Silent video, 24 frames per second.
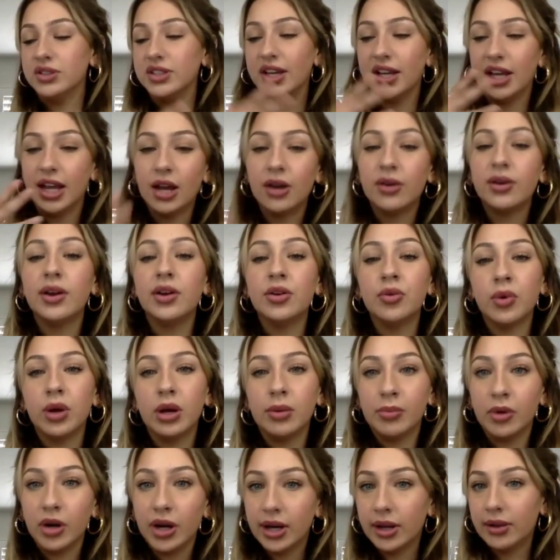like Carrie Underwood
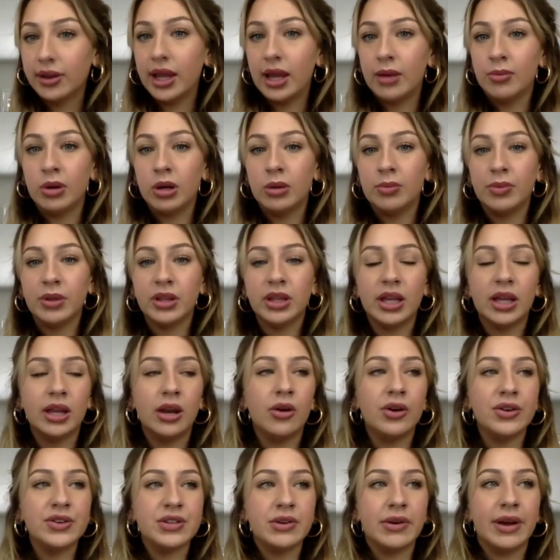and Miranda Lambert, but then
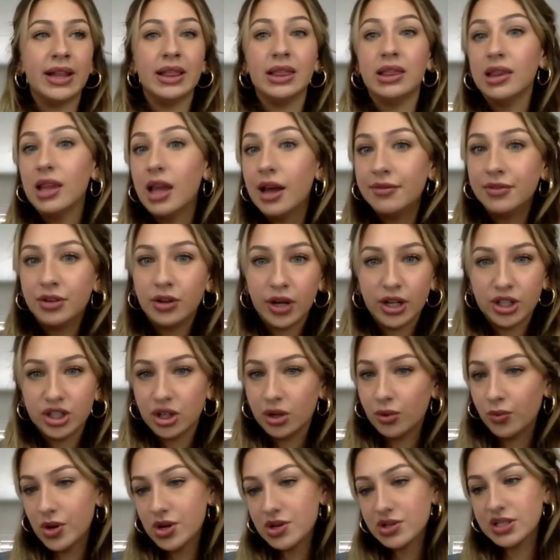also I loved
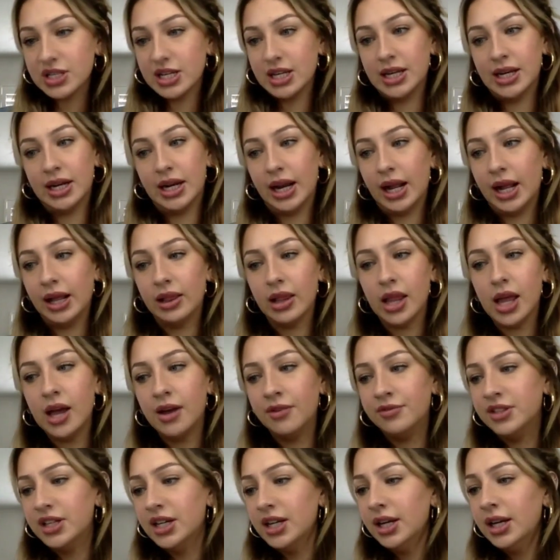Gretchen Wilson, and I
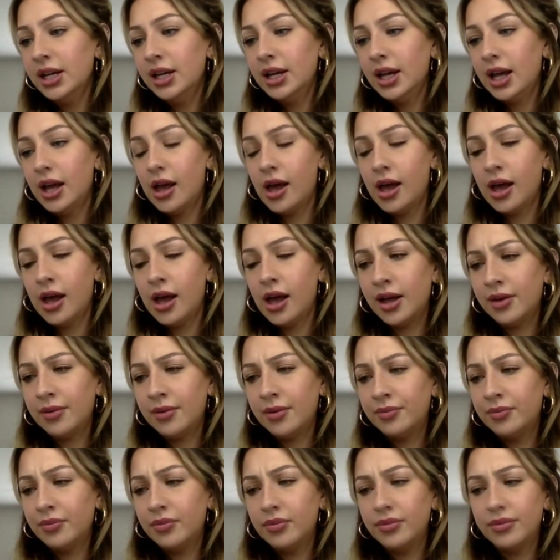loved
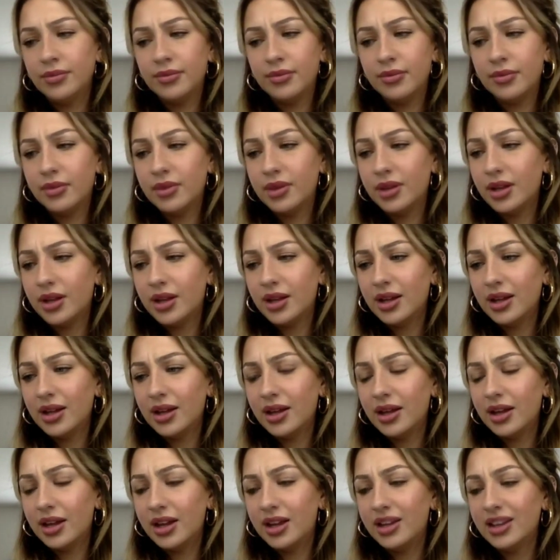
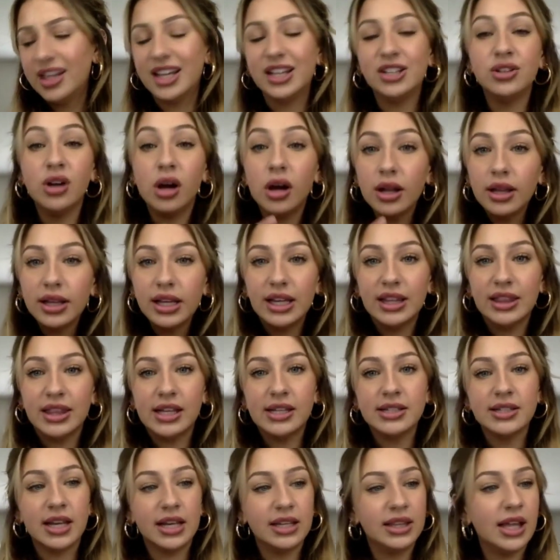and like Dolly and
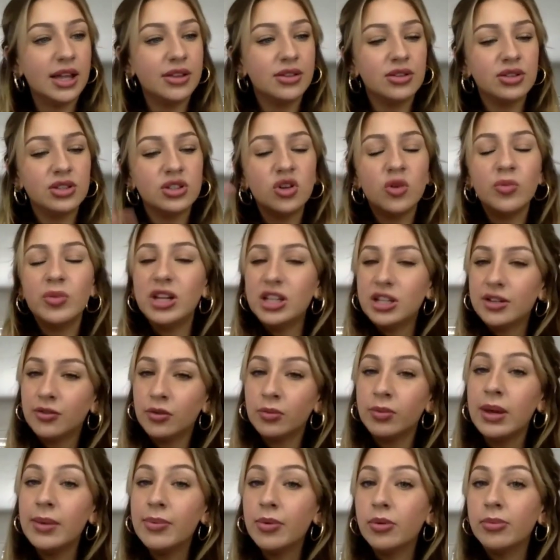things like that. There's so many
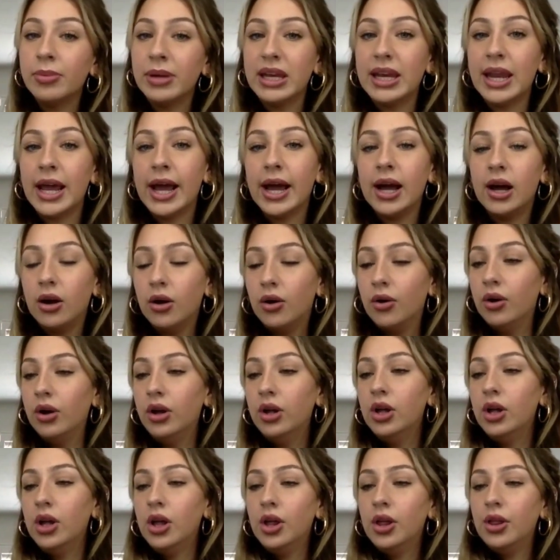different people, but now
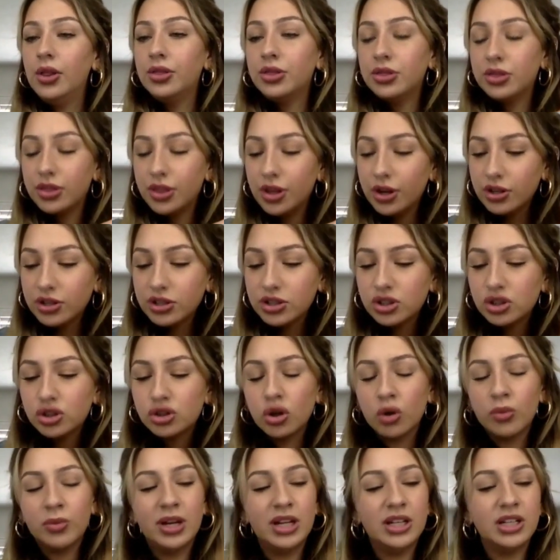there's
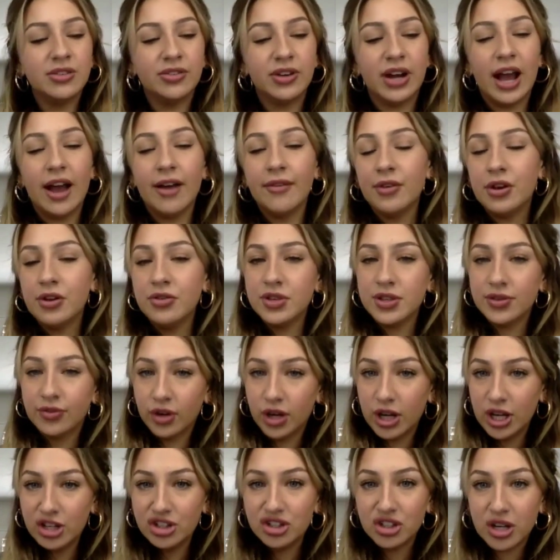so many different avenues for
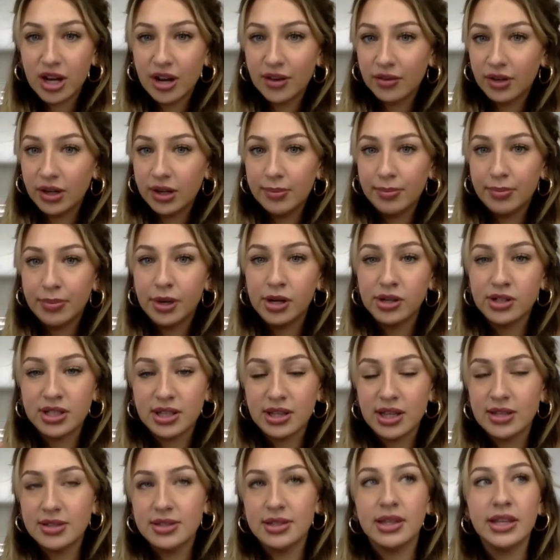each and every person
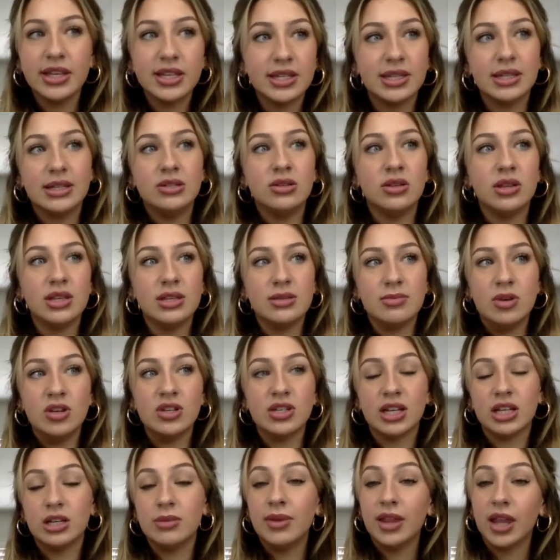that's listening to this
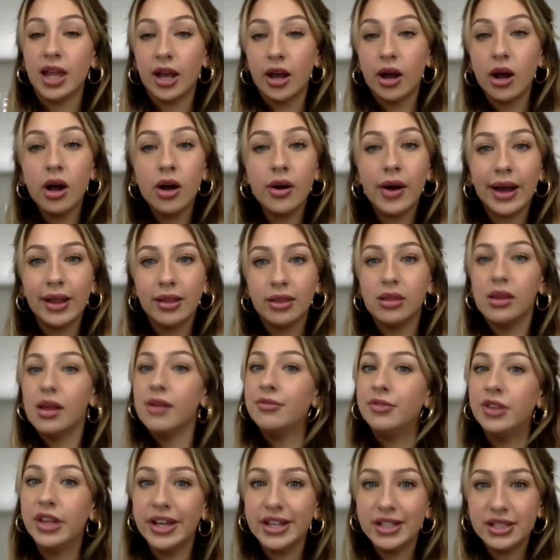music to be like, oh, I
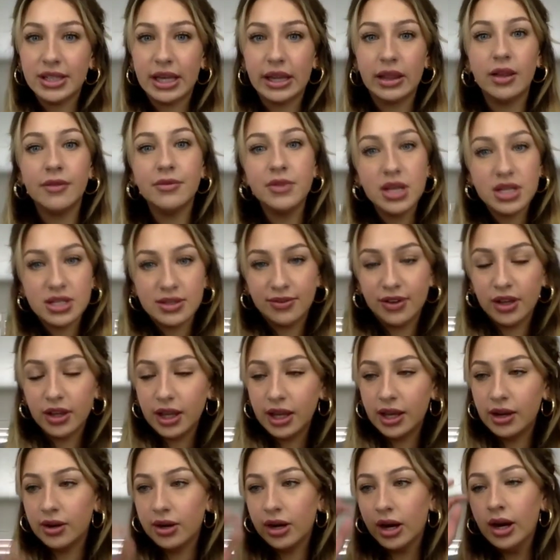love this
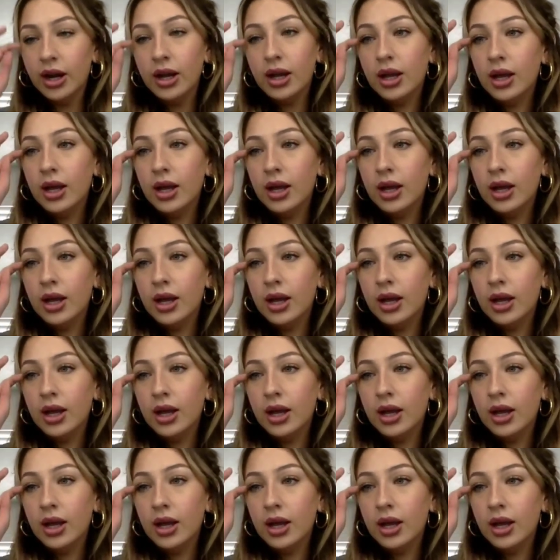feeling. Or